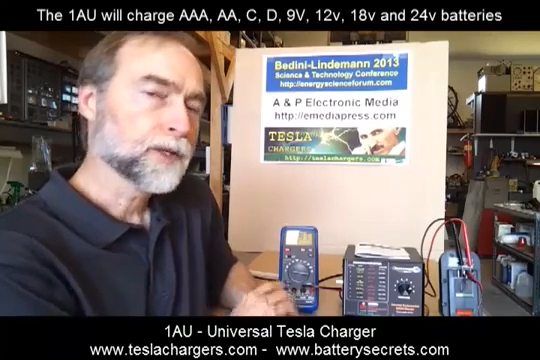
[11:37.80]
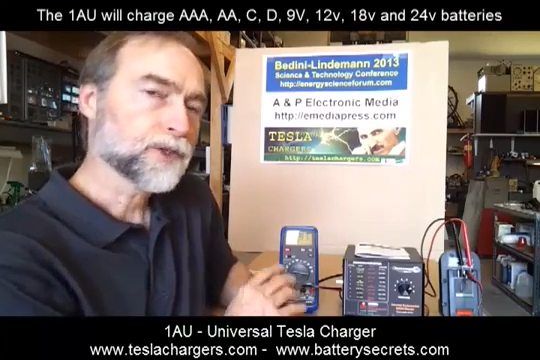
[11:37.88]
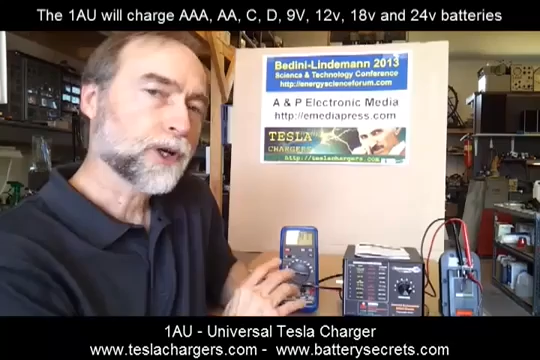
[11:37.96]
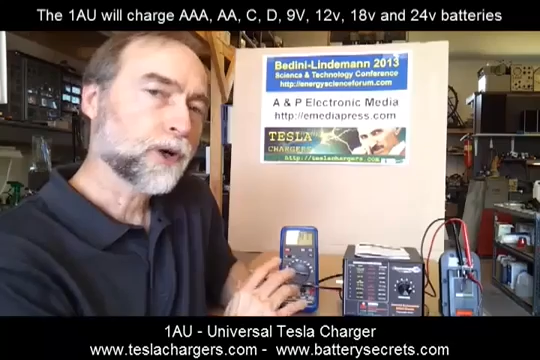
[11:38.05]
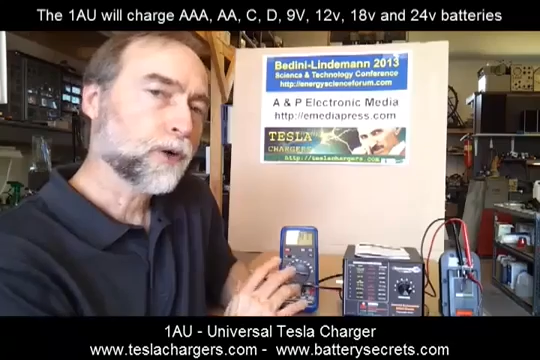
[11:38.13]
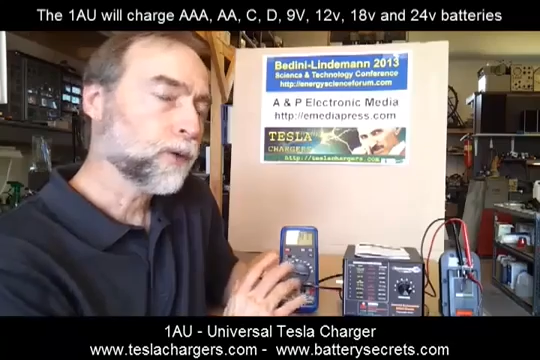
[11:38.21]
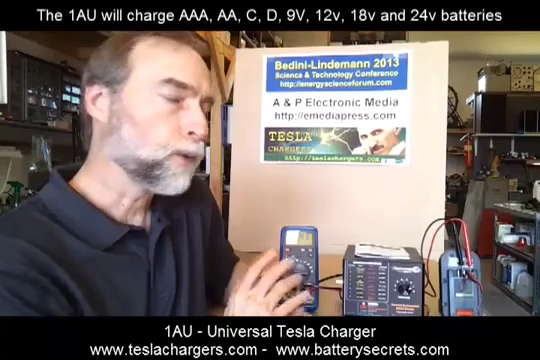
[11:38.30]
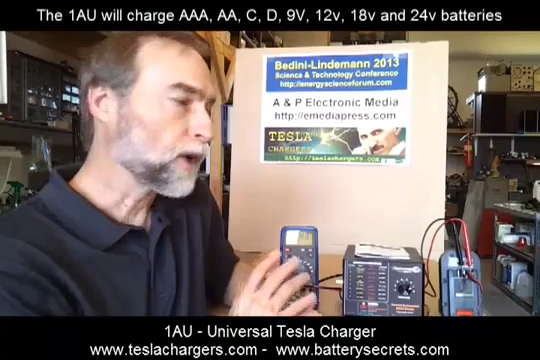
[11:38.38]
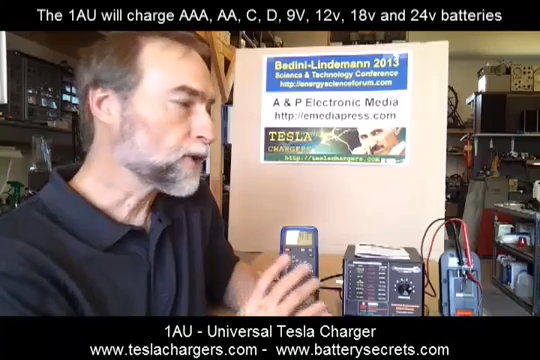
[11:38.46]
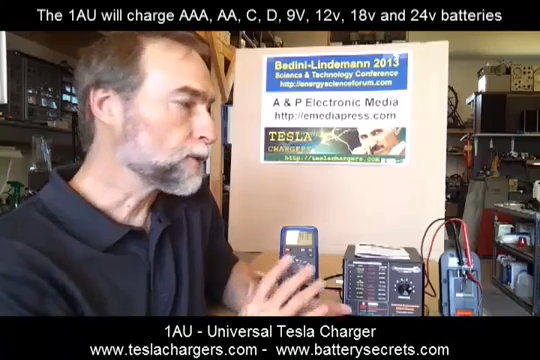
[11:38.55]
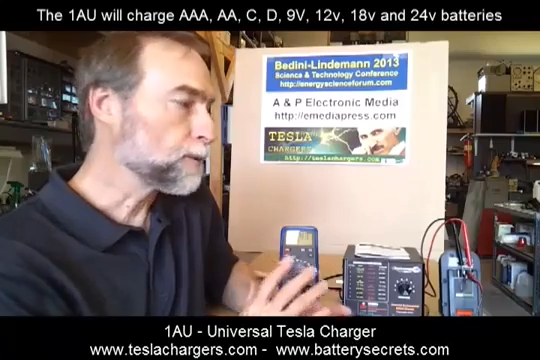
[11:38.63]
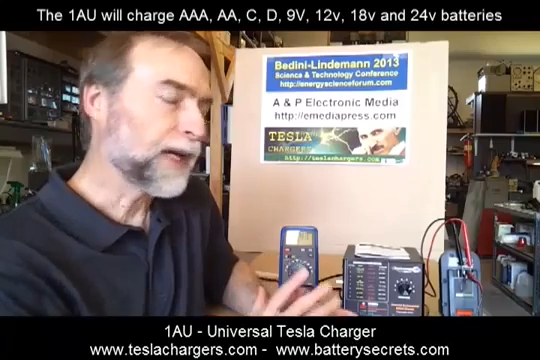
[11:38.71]
So
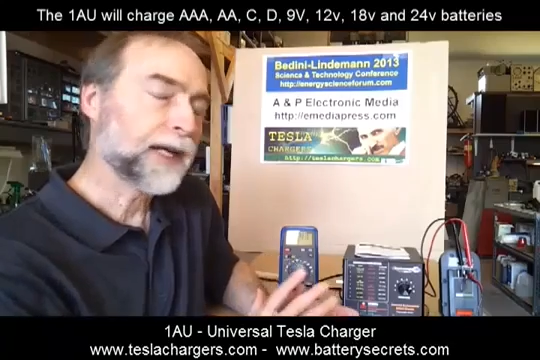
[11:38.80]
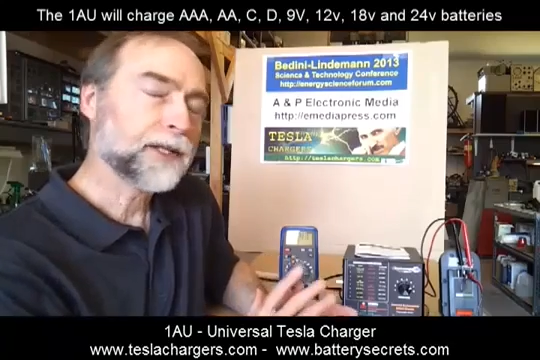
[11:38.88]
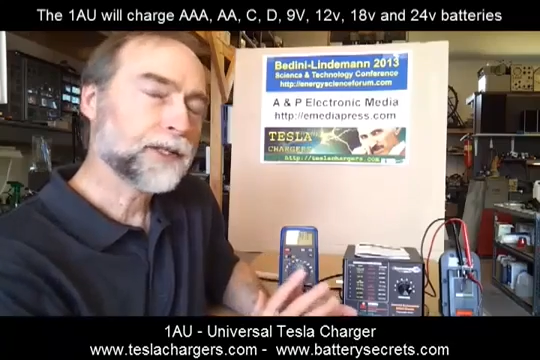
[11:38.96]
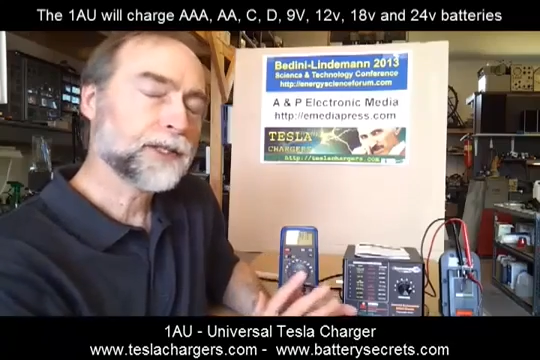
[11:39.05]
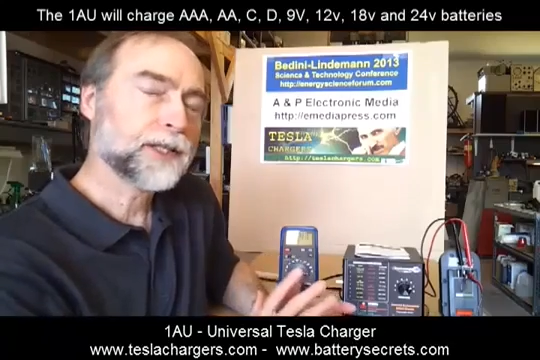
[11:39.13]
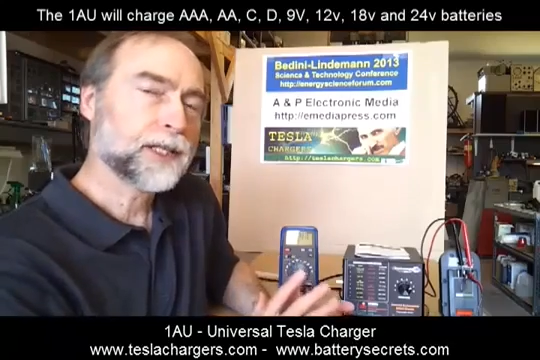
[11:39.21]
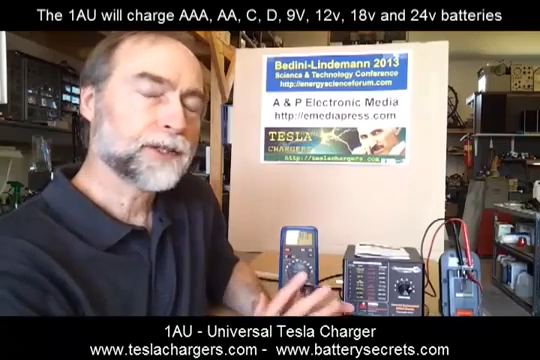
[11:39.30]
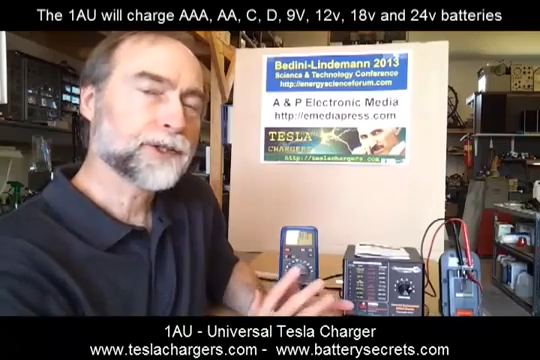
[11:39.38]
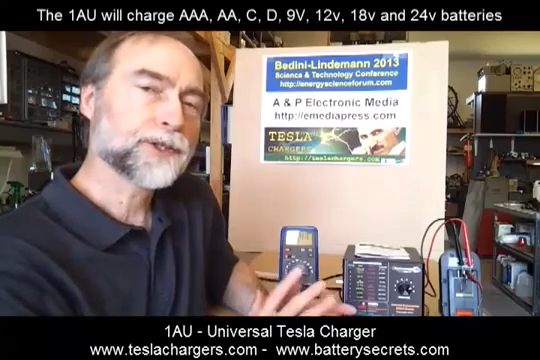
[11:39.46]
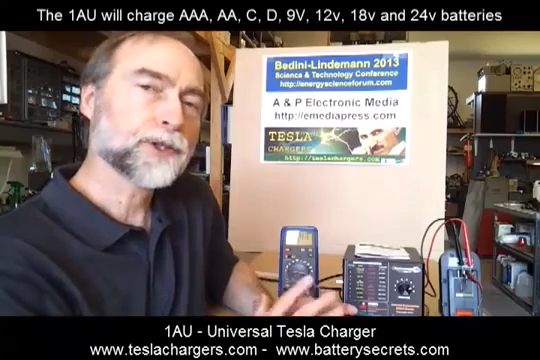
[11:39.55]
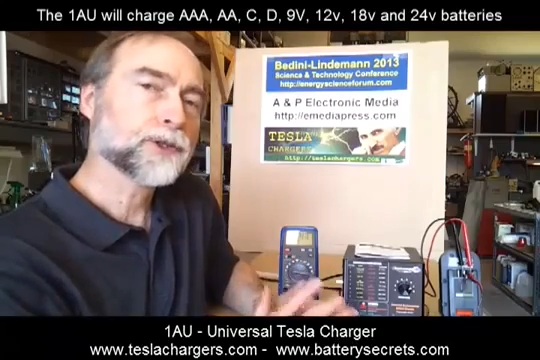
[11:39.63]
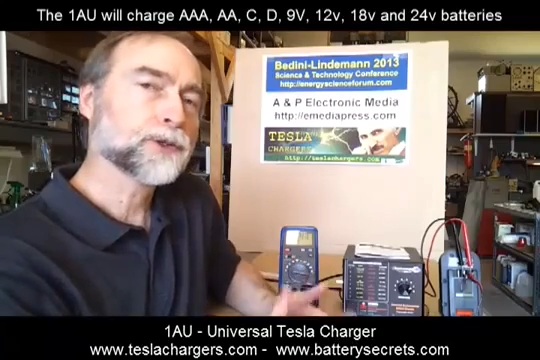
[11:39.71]
what you may need to
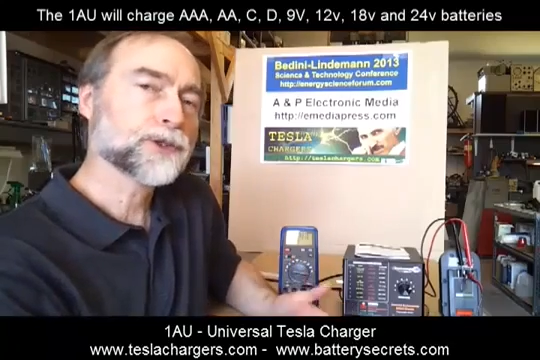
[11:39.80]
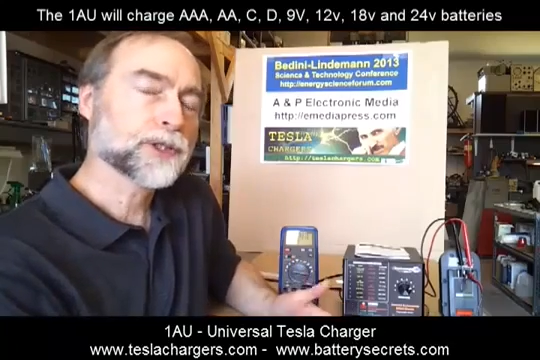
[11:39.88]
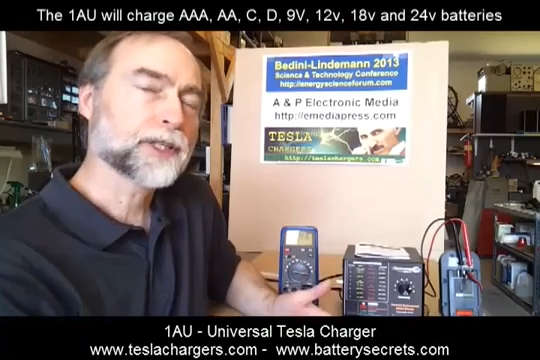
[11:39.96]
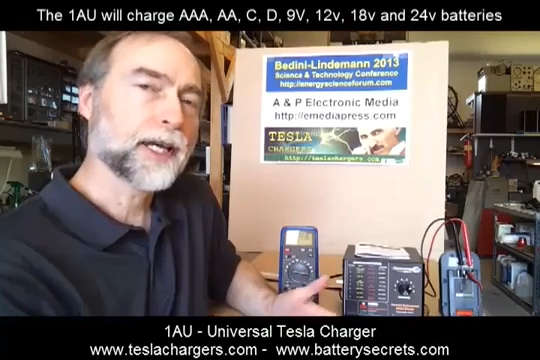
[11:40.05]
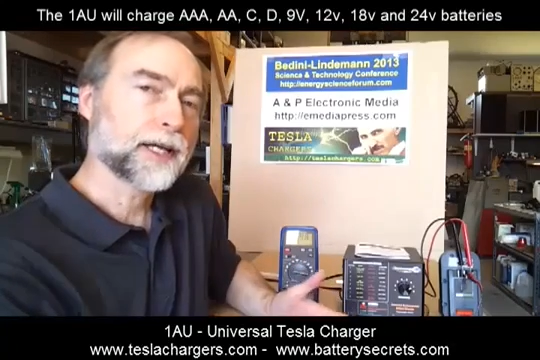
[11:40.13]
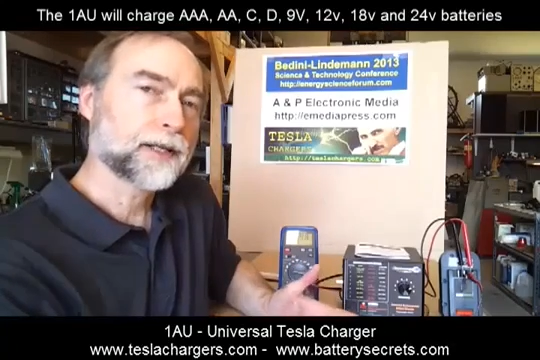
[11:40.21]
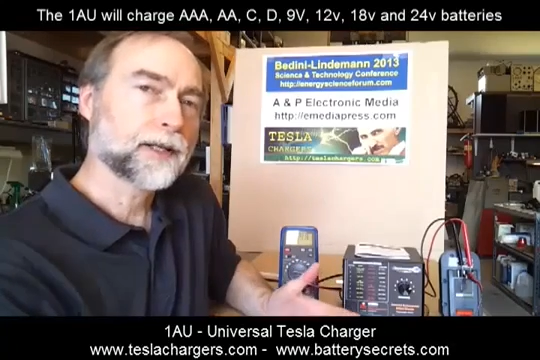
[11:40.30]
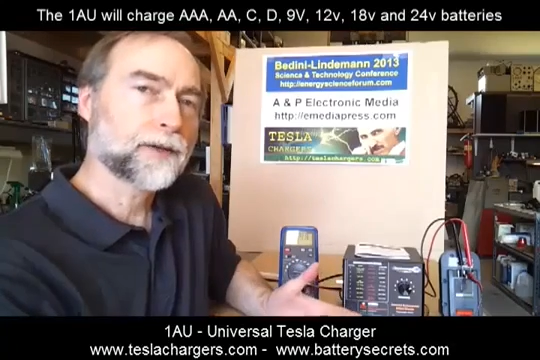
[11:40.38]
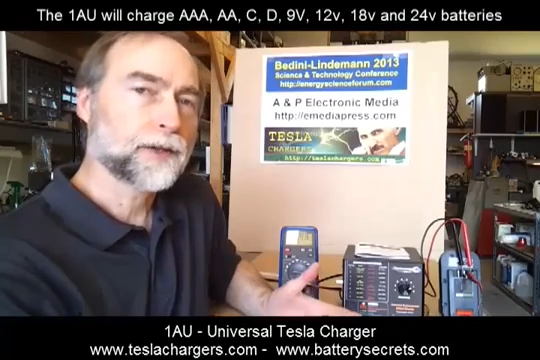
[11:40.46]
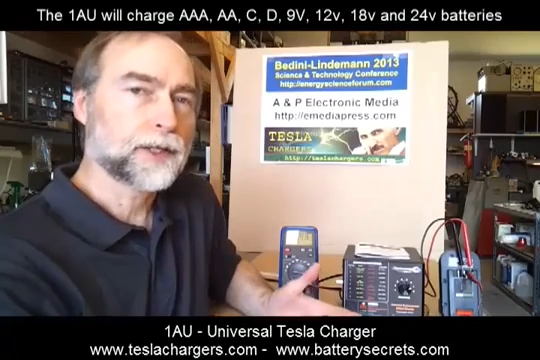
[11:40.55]
do to get